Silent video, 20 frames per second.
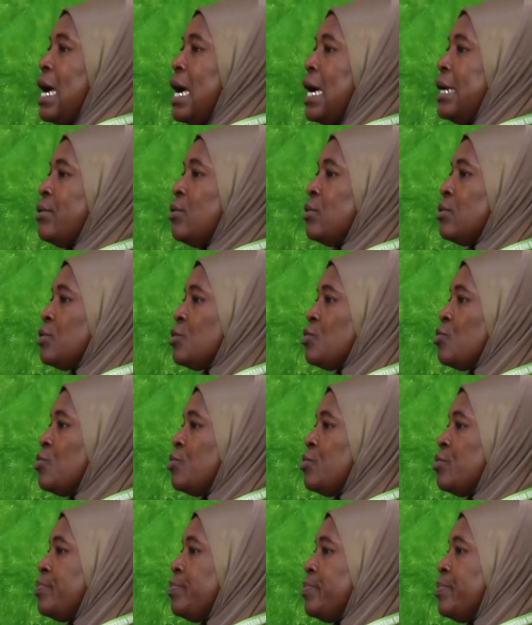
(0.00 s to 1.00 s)
and
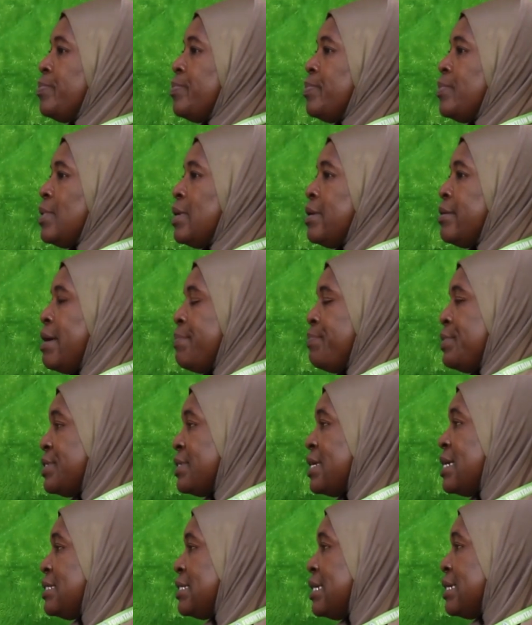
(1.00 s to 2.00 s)
also
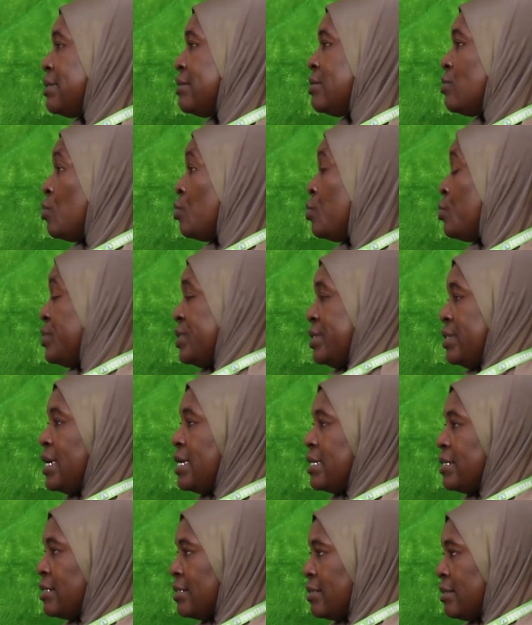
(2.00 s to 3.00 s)
represented Ogun
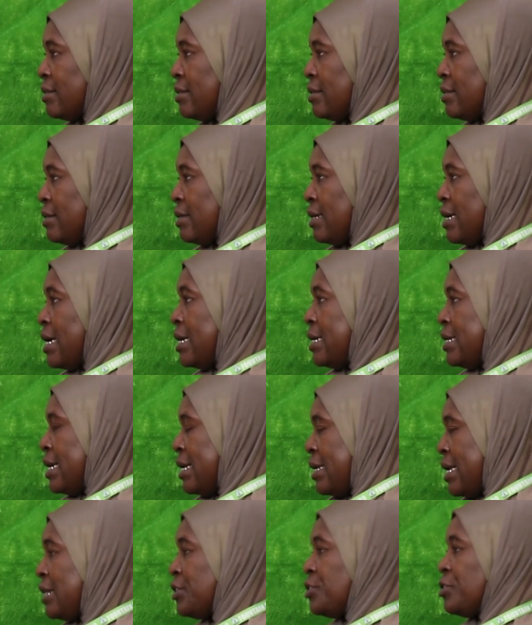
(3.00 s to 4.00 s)
State in
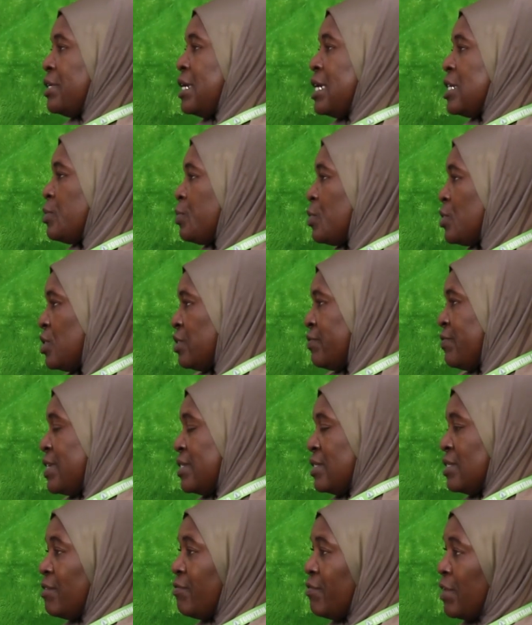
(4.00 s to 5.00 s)
a national sports
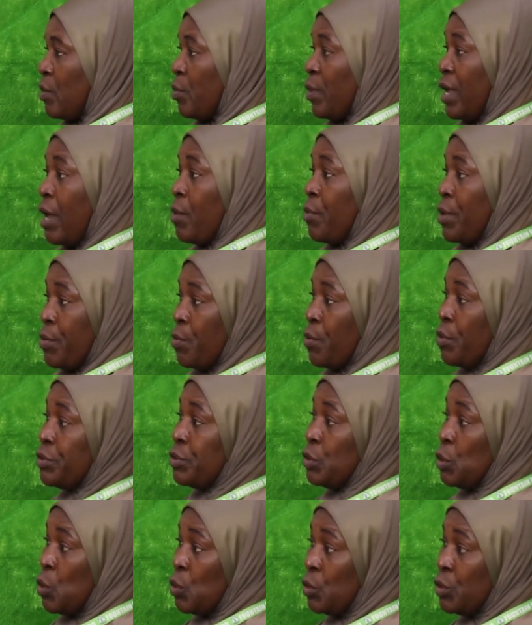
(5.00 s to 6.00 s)
festival where we
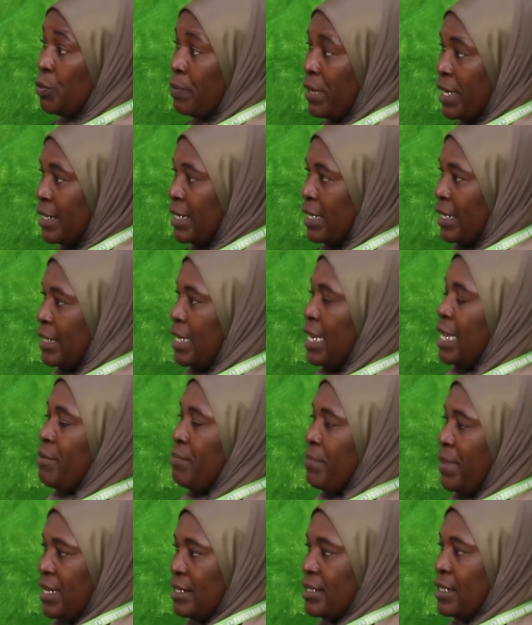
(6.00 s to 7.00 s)
won gold medal
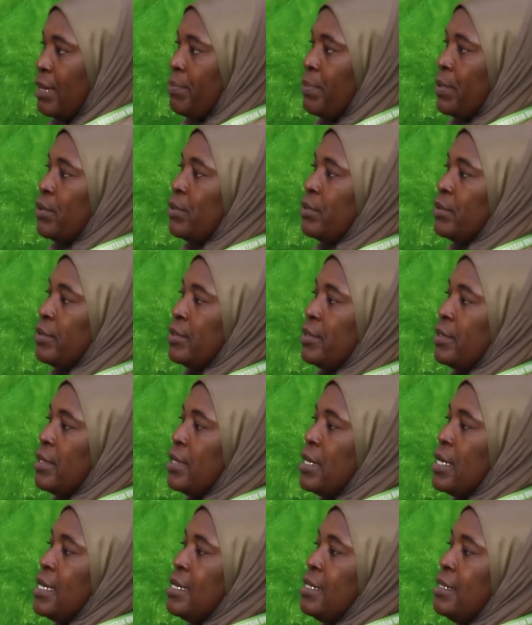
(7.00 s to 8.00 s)
in basketball.
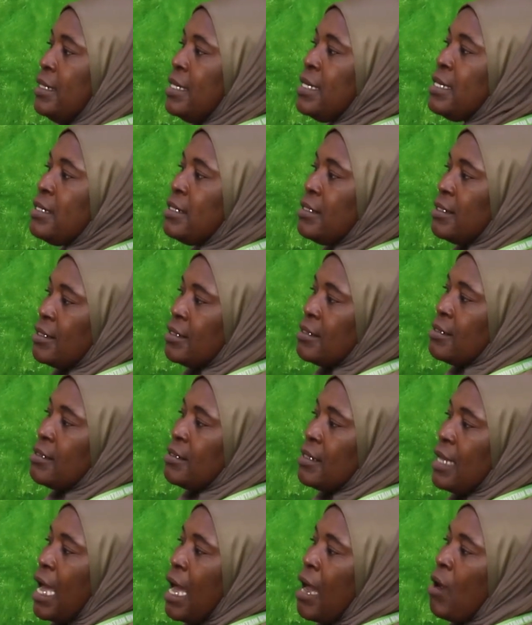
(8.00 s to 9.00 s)

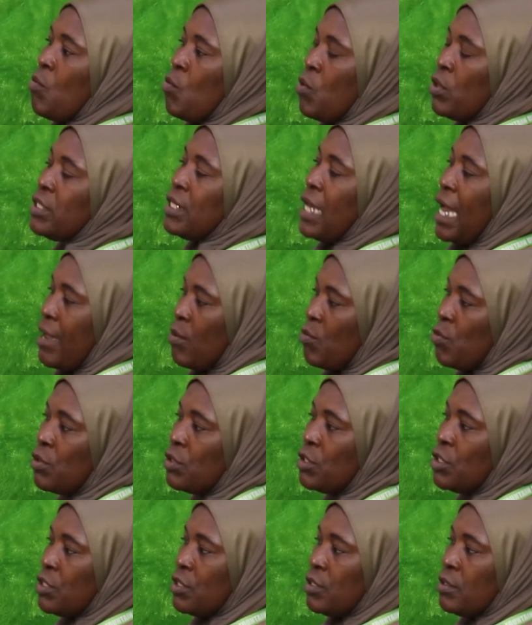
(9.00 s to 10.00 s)
These are what I
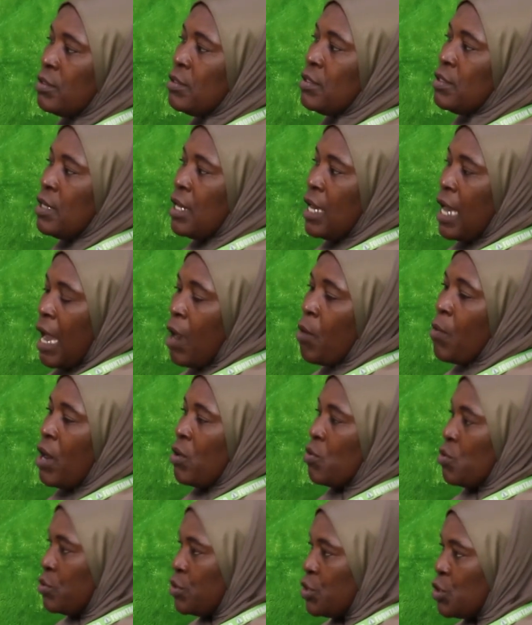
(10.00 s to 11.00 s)
want our
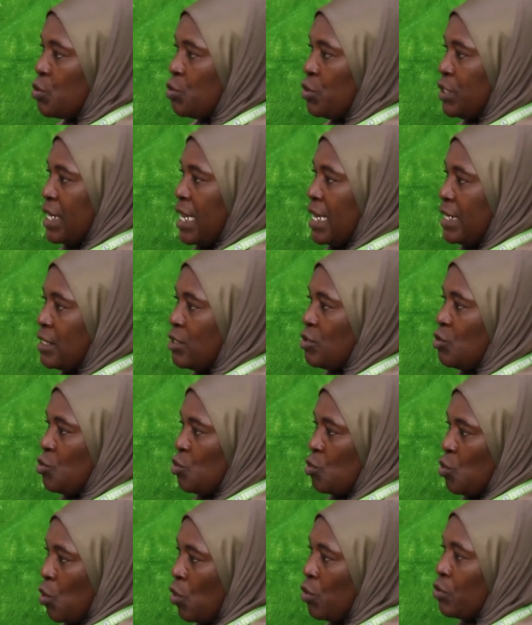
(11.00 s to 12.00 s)
own students
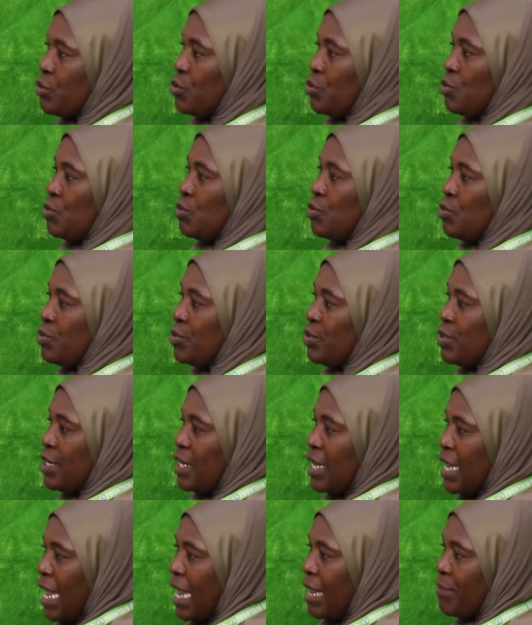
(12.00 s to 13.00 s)
to also
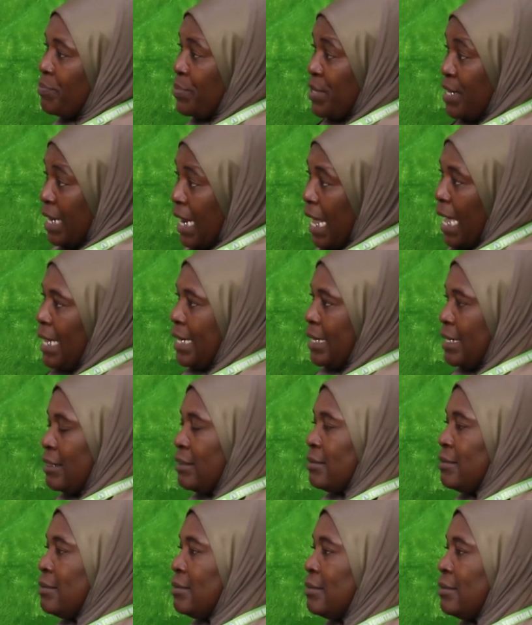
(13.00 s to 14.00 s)
be like.